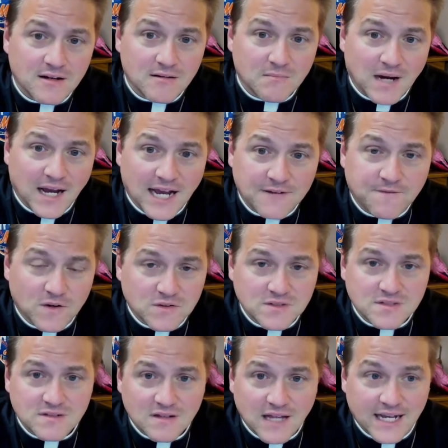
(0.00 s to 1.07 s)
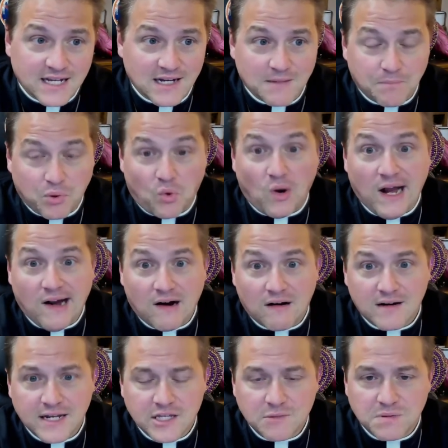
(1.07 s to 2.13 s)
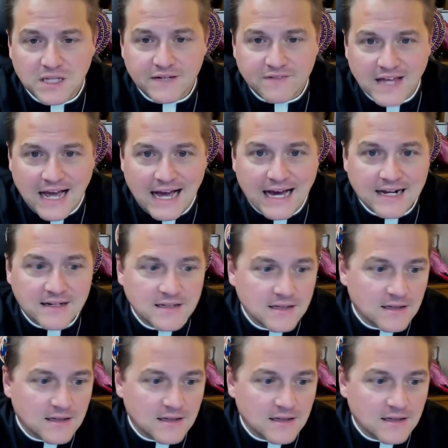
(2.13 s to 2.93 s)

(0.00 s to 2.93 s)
my headphones, like prayer. Can you believe that?